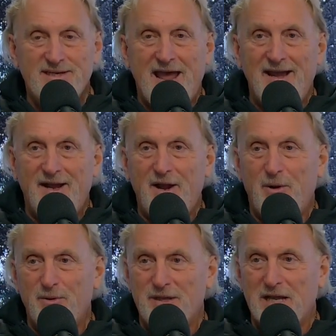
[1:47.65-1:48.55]
standing
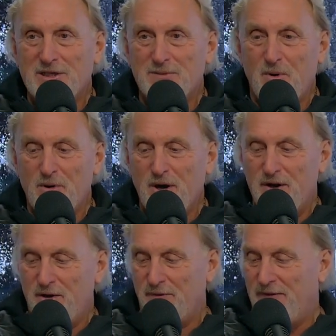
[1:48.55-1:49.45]
there with that smirk
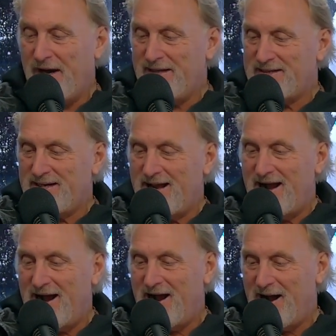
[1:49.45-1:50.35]
on your face
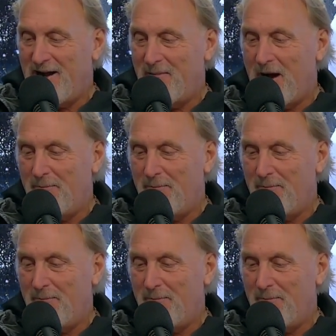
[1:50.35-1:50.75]
um,